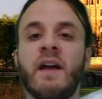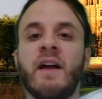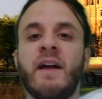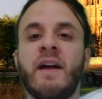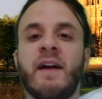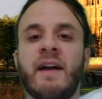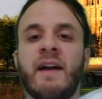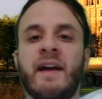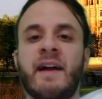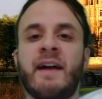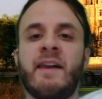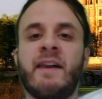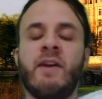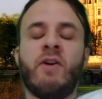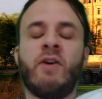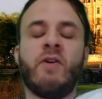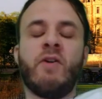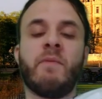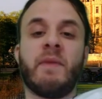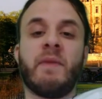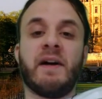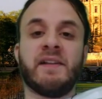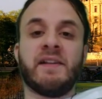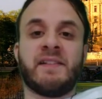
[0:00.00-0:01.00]
Hello
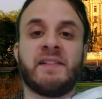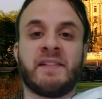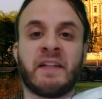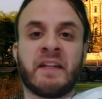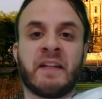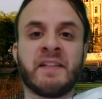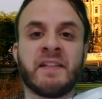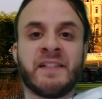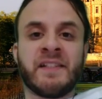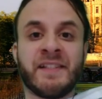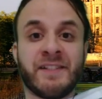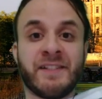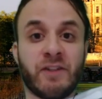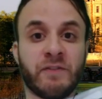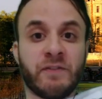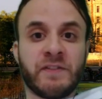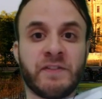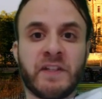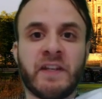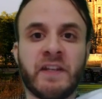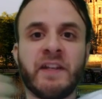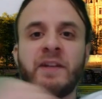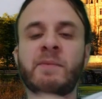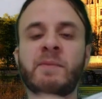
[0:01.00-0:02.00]
my citizens of the
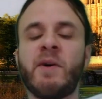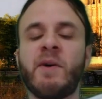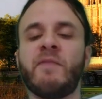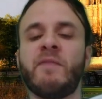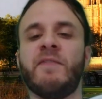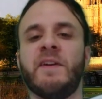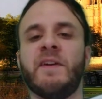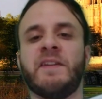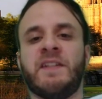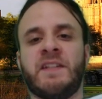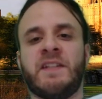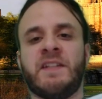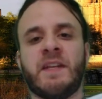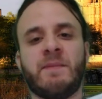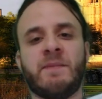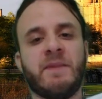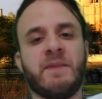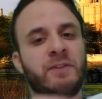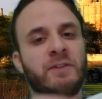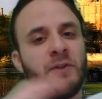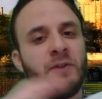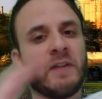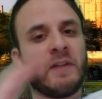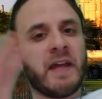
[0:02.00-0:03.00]
Kingdom of
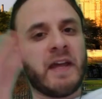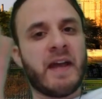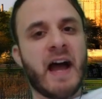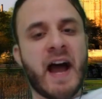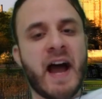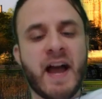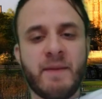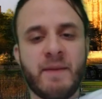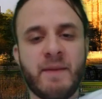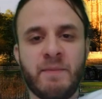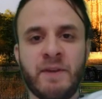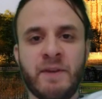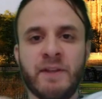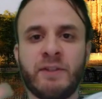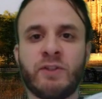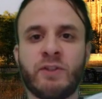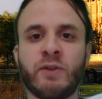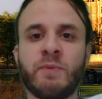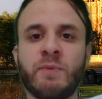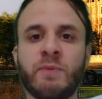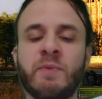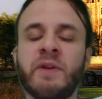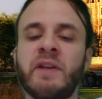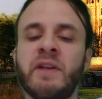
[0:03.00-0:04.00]
Entertainment. Today I'm here
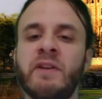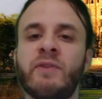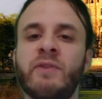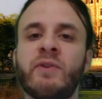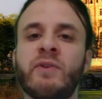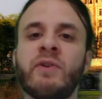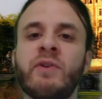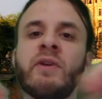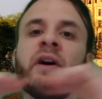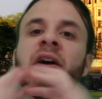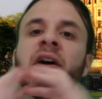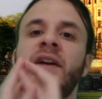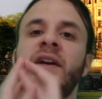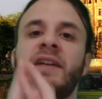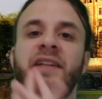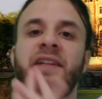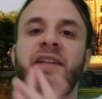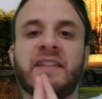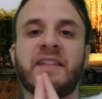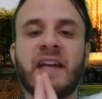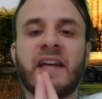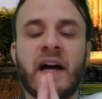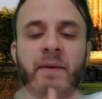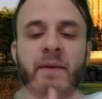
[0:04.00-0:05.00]
to bring you
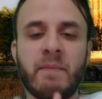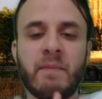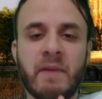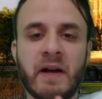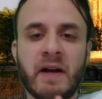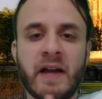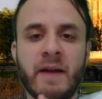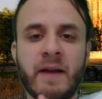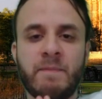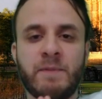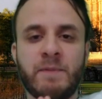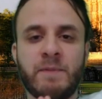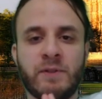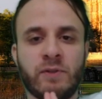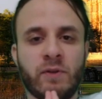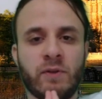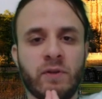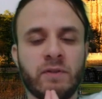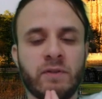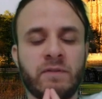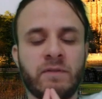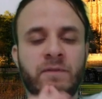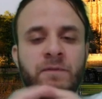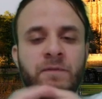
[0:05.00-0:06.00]
Gintama
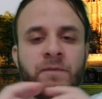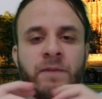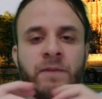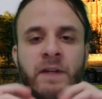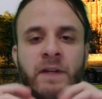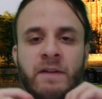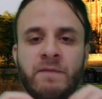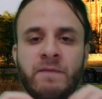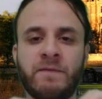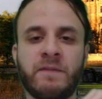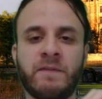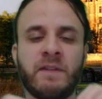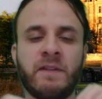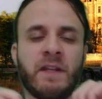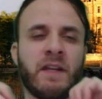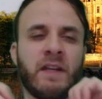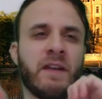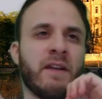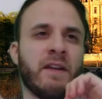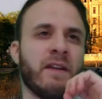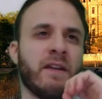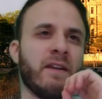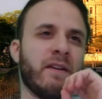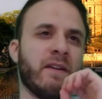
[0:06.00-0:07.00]
episode
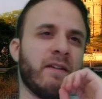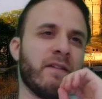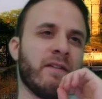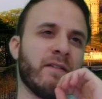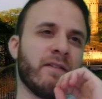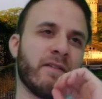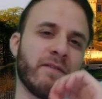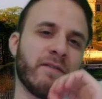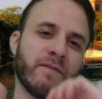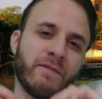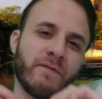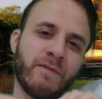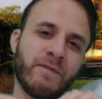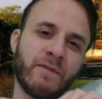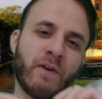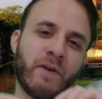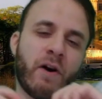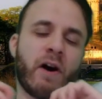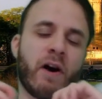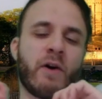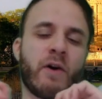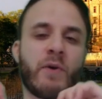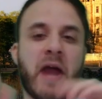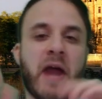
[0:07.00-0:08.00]

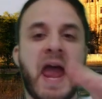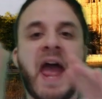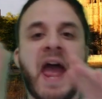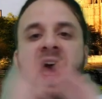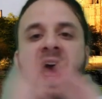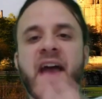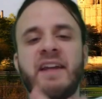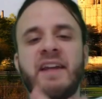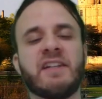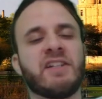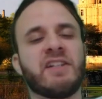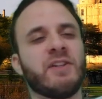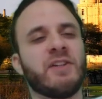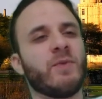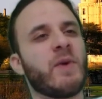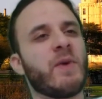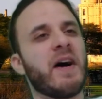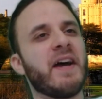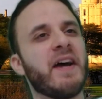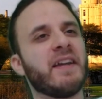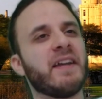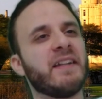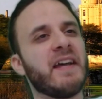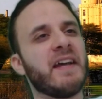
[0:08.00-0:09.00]
54 reaction,
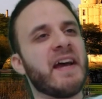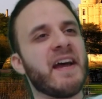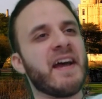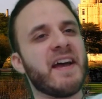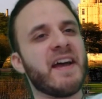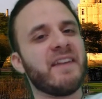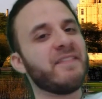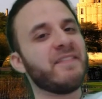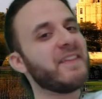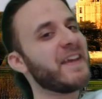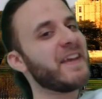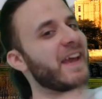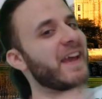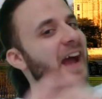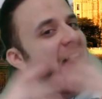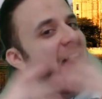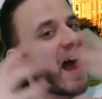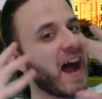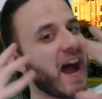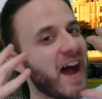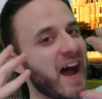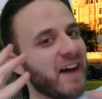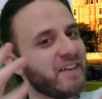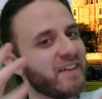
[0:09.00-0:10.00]
right? And we
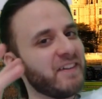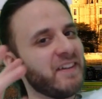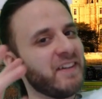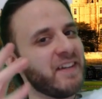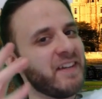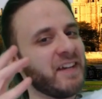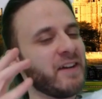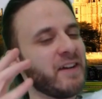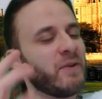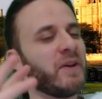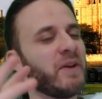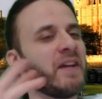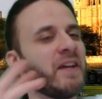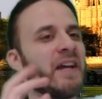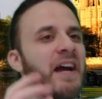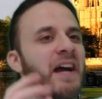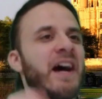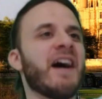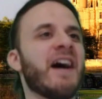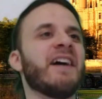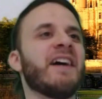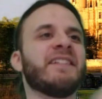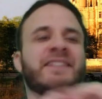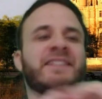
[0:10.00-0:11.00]
are nearing
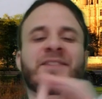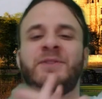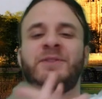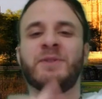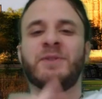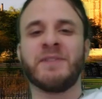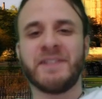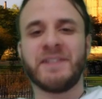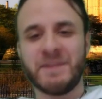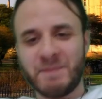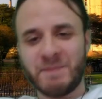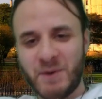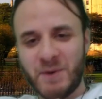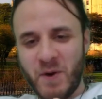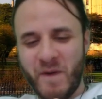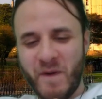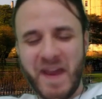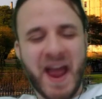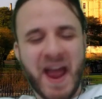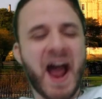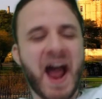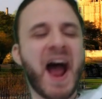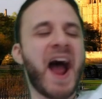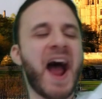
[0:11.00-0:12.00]
us to the
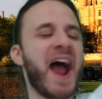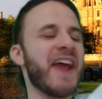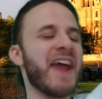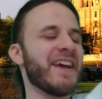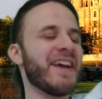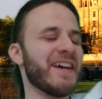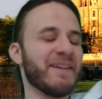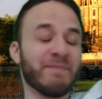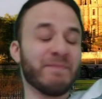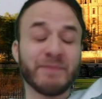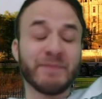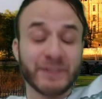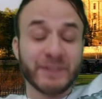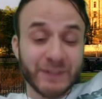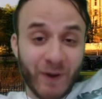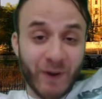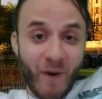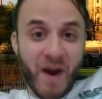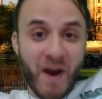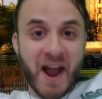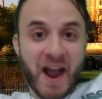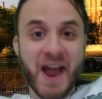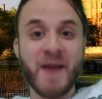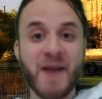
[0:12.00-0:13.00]
movie. I am so
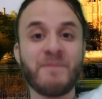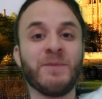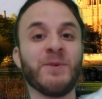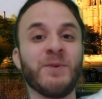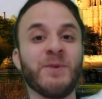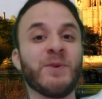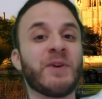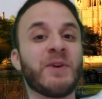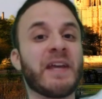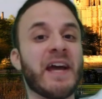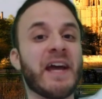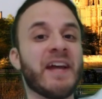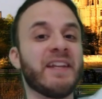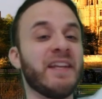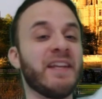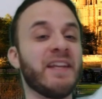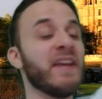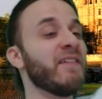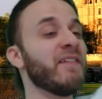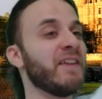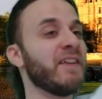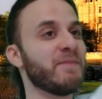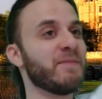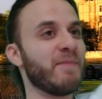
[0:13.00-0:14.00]
hyped you can't
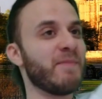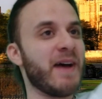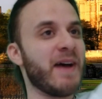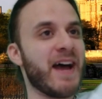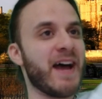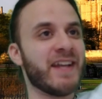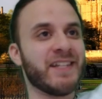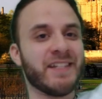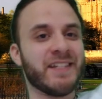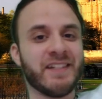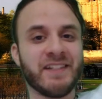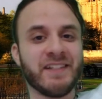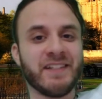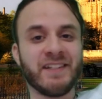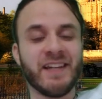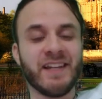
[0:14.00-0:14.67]
even imagine it.